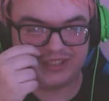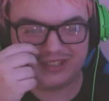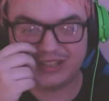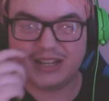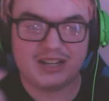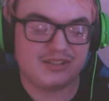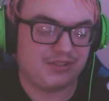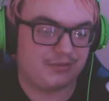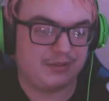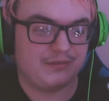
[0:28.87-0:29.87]
yeah, just
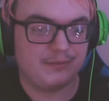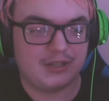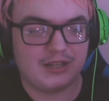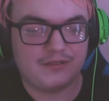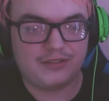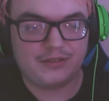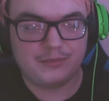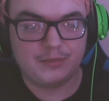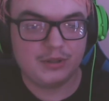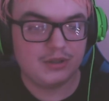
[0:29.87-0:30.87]
with me having some
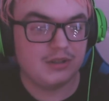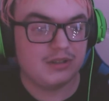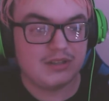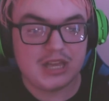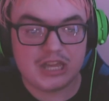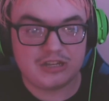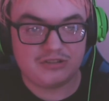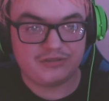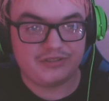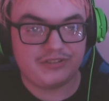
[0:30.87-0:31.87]

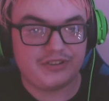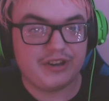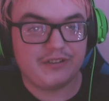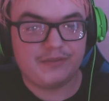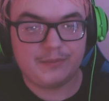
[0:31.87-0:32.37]
issues and stuff.